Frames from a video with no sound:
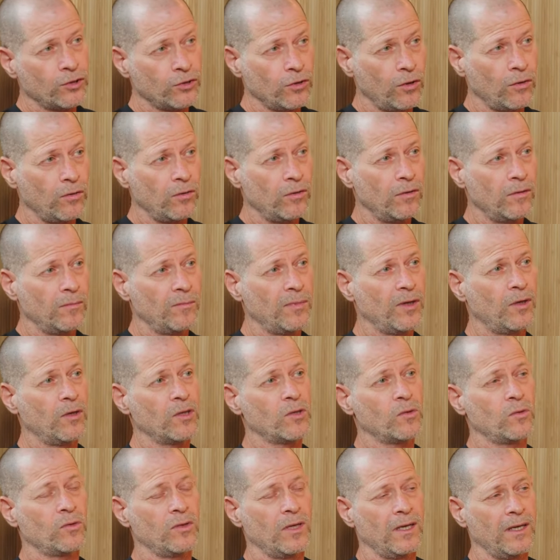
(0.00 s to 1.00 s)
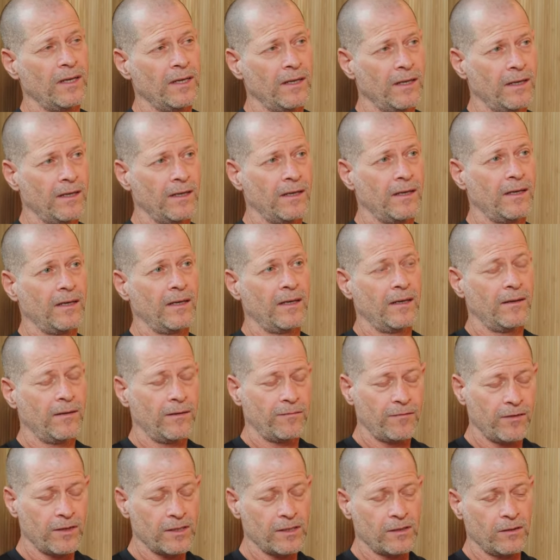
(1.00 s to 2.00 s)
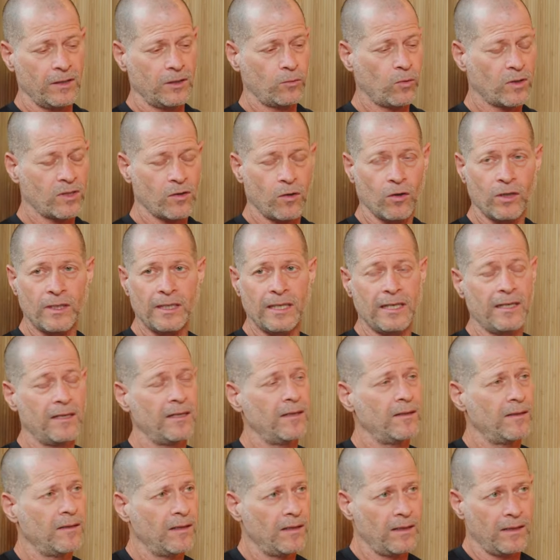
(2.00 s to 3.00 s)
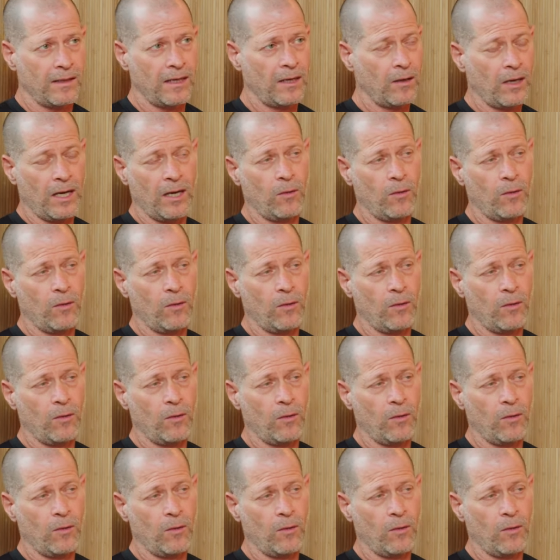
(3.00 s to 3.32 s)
show because uh, first it was only uh,